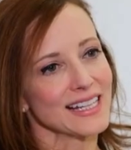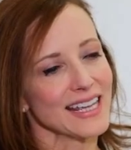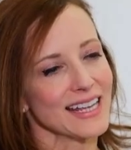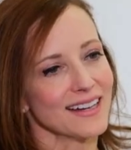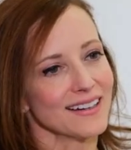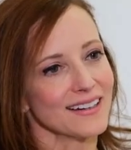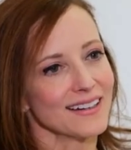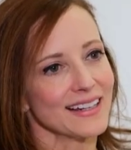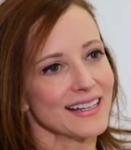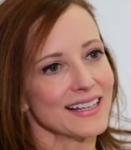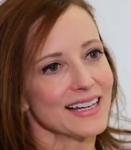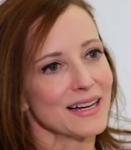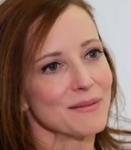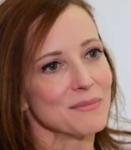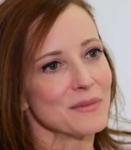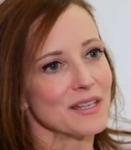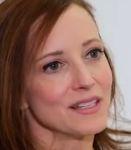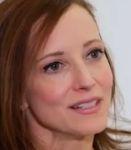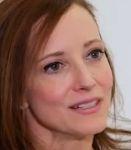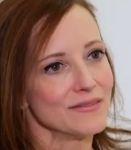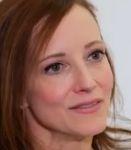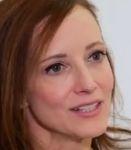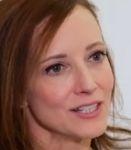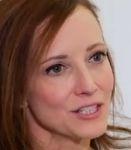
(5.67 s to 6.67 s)
Carey. I'm
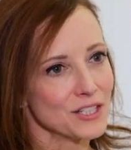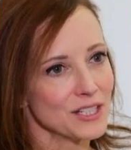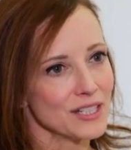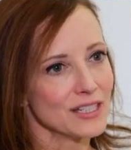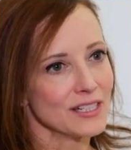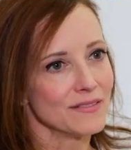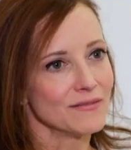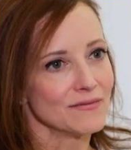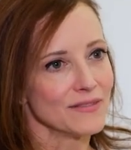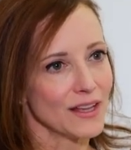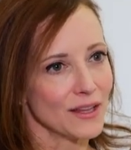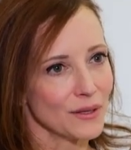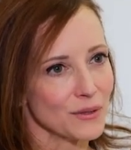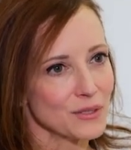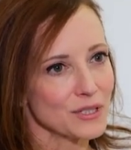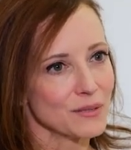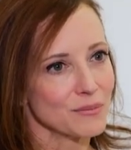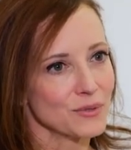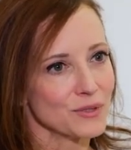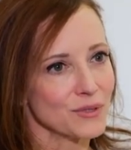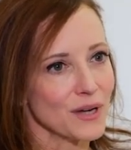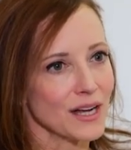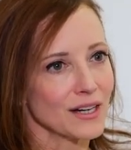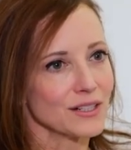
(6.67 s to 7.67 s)
the Division and
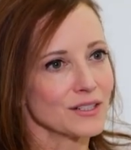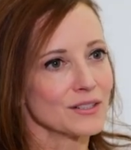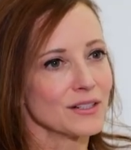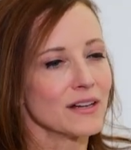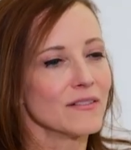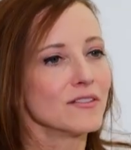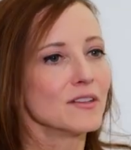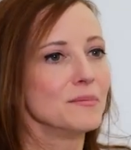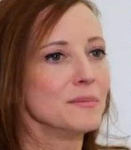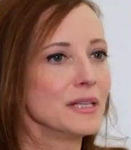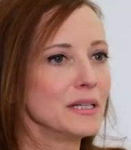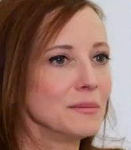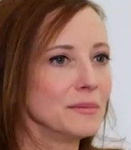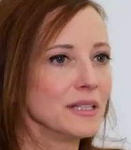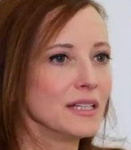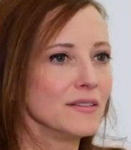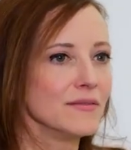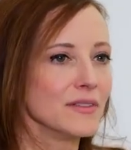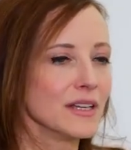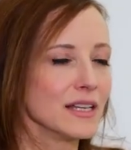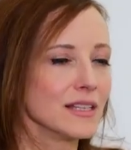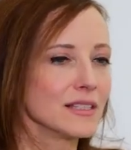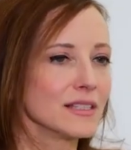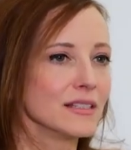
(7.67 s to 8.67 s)
Fellowship Director of the Minimally
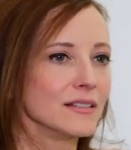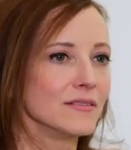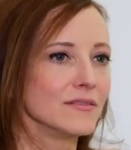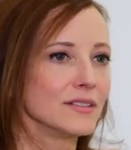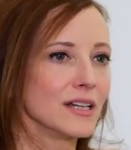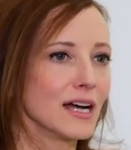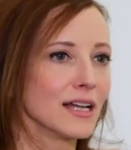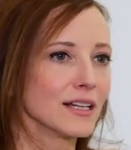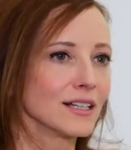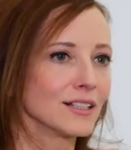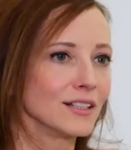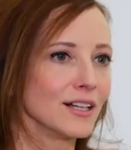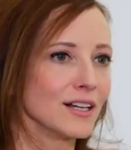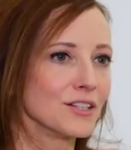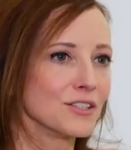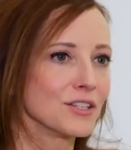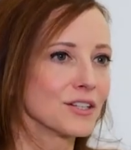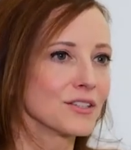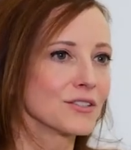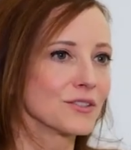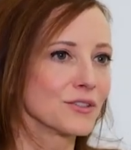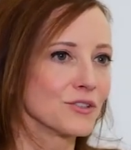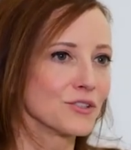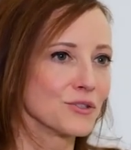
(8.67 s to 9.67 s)
Invasive
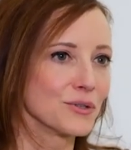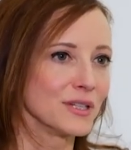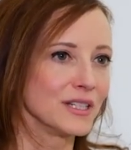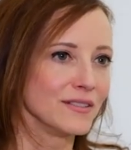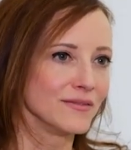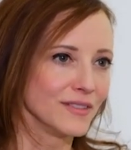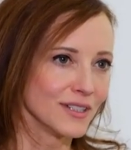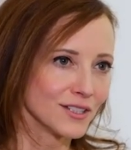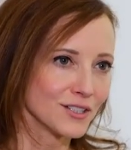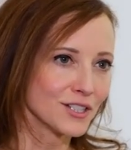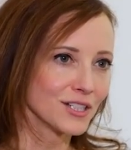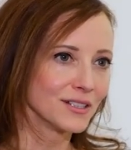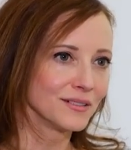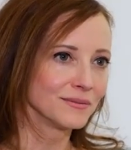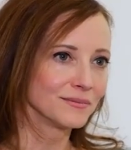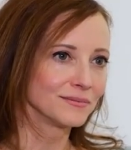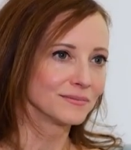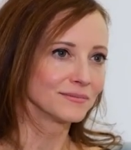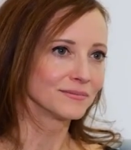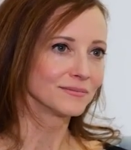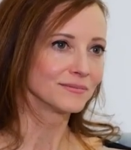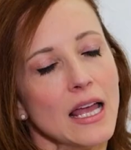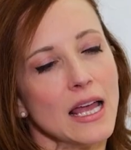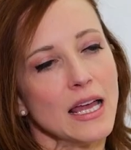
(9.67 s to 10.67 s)
Gynecologic Surgery Division.
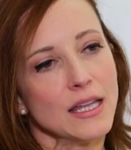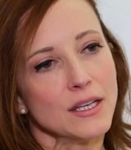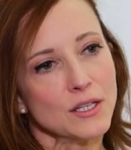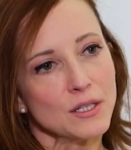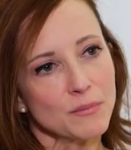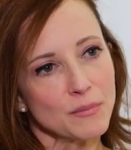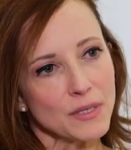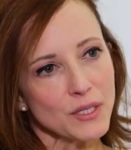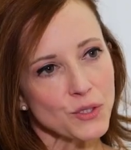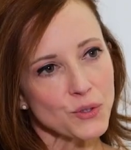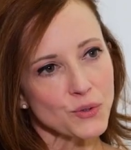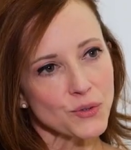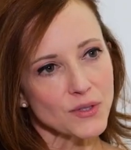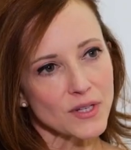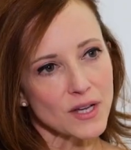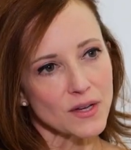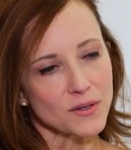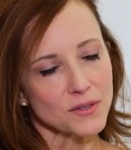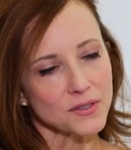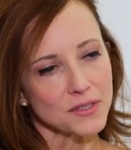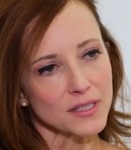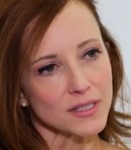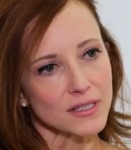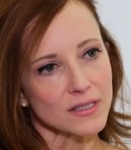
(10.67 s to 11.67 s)

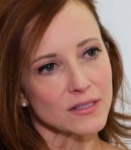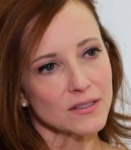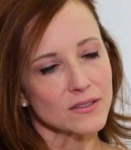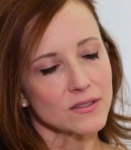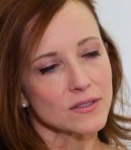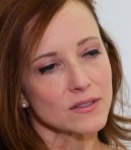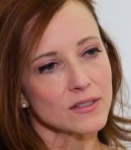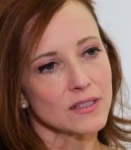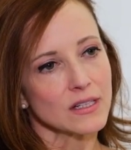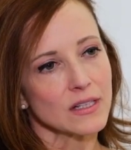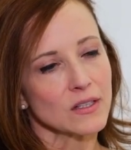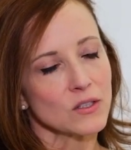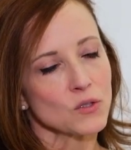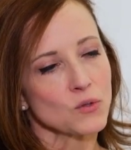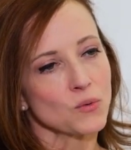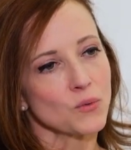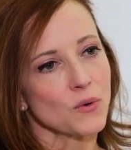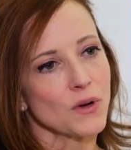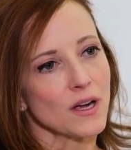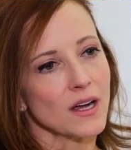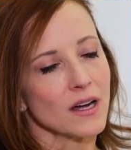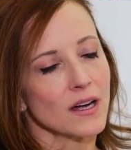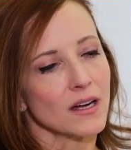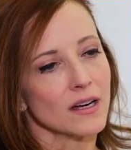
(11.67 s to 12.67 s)
Endometriosis is
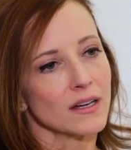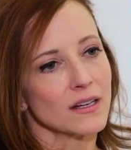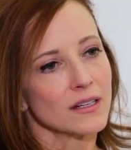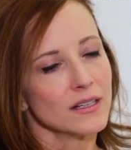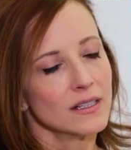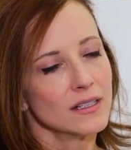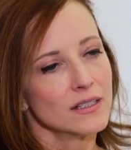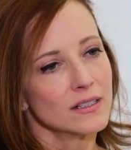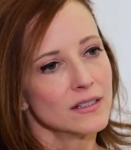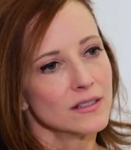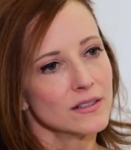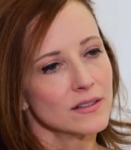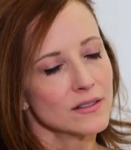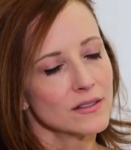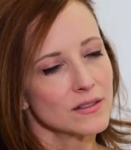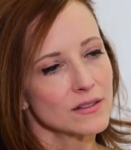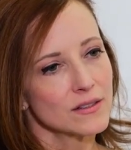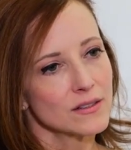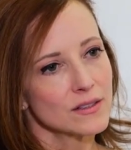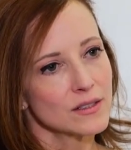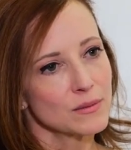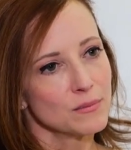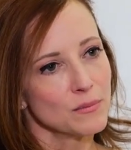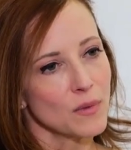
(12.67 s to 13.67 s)
where
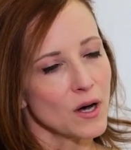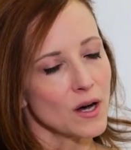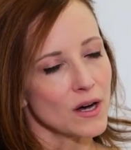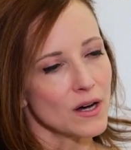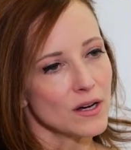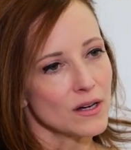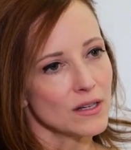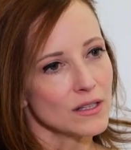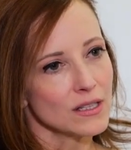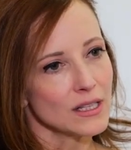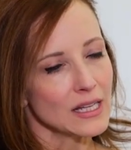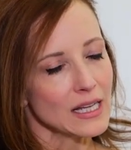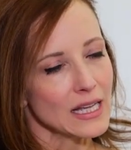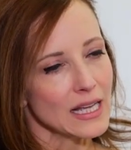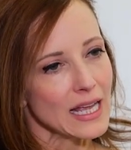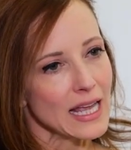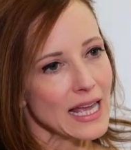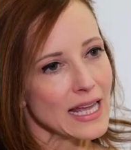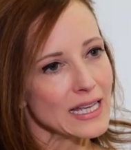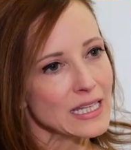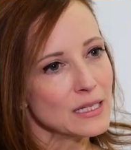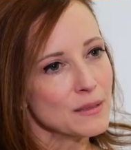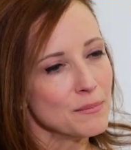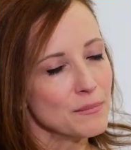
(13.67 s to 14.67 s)
small
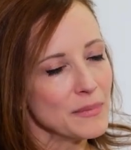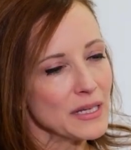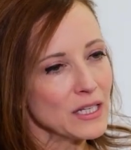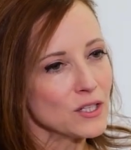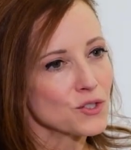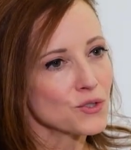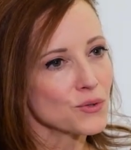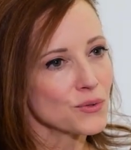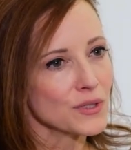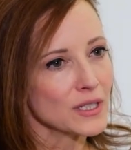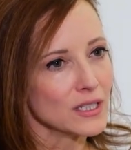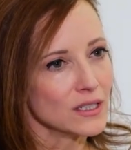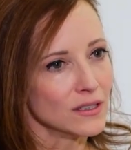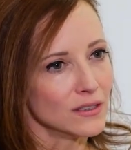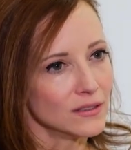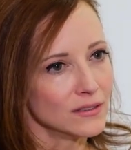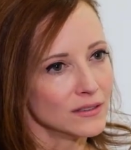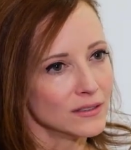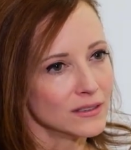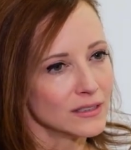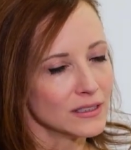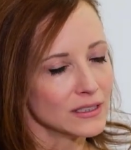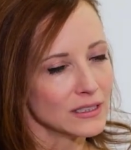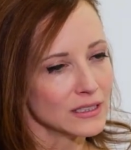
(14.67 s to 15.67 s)

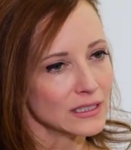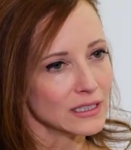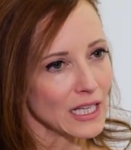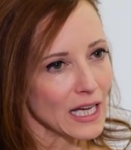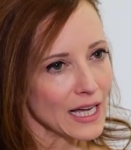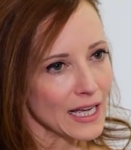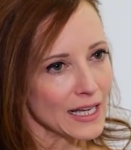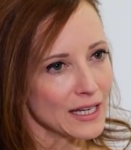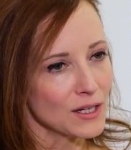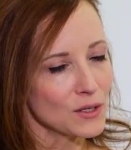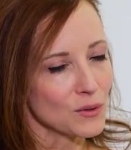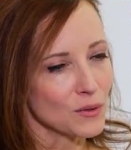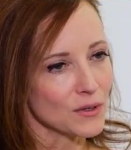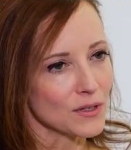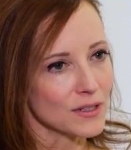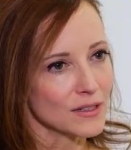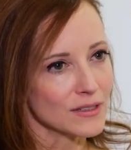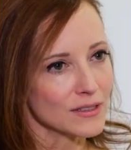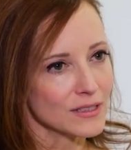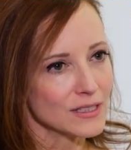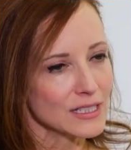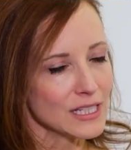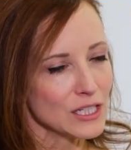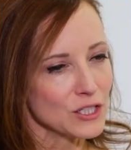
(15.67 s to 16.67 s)
endometrial-like,
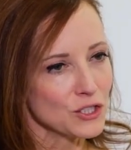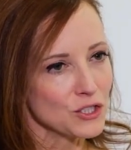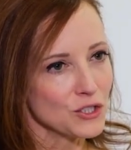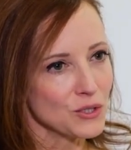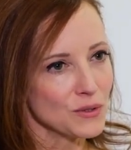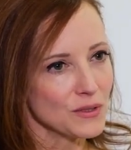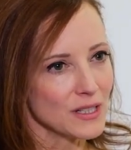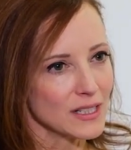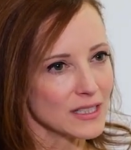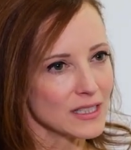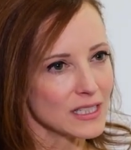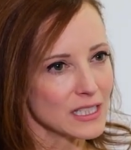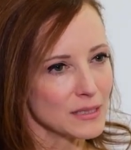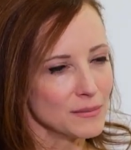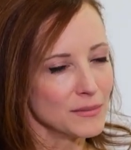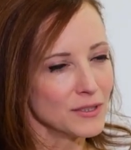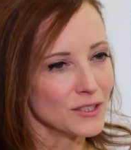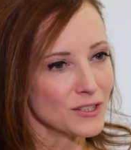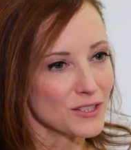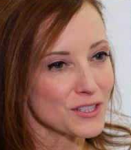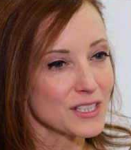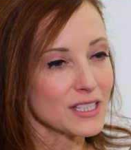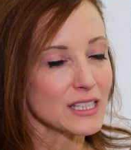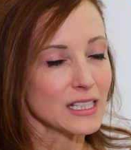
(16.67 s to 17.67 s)
or tissue that's
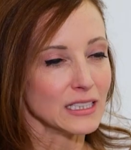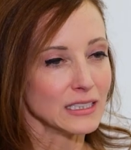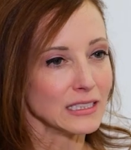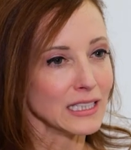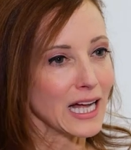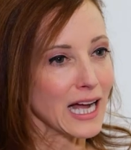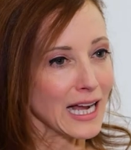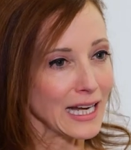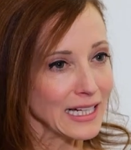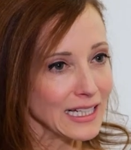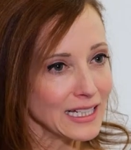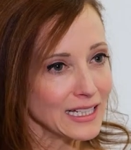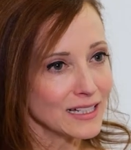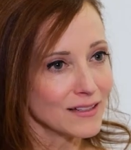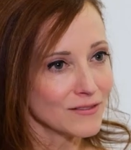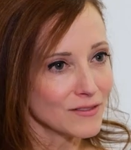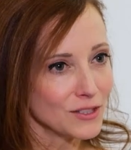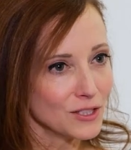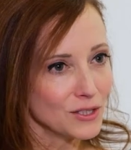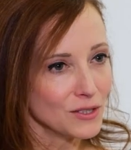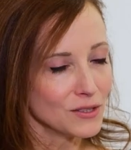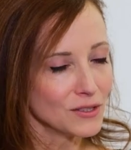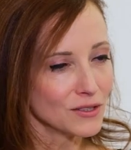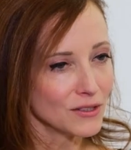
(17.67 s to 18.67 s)
similar to the lining of
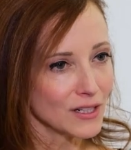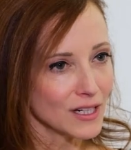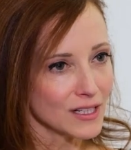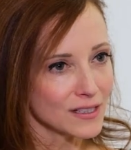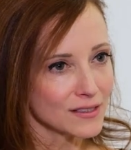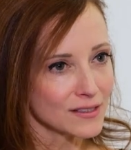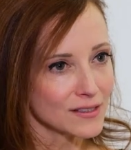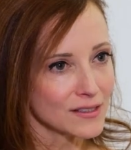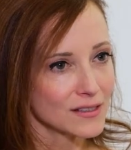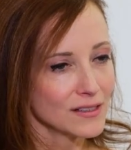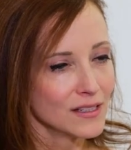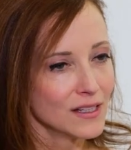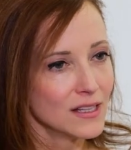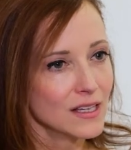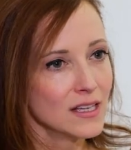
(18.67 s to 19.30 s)
the uterus,